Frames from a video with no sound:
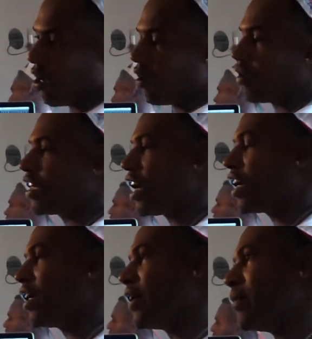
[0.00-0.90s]
or whatnot.
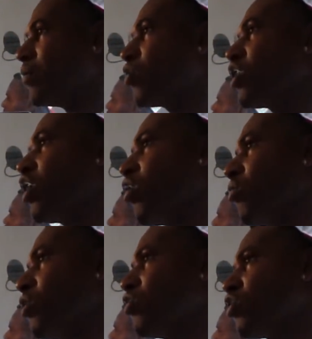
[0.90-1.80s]
Uh, MoDinero
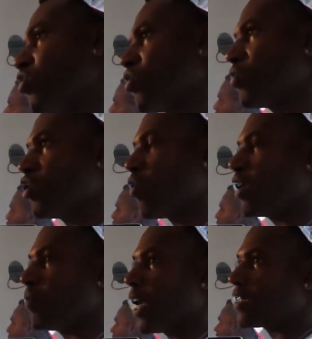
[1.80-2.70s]
Music Group. You know,
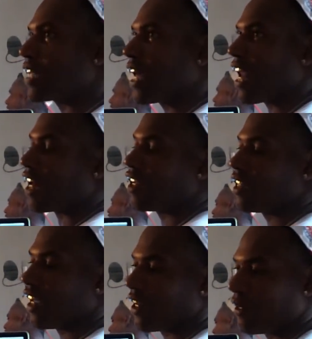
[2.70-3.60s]
we based that out of
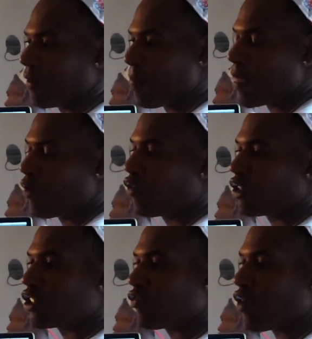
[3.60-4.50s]
Atlanta.
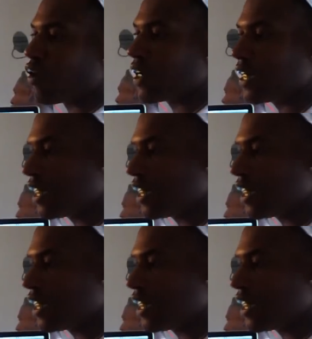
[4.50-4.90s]
Fortune 400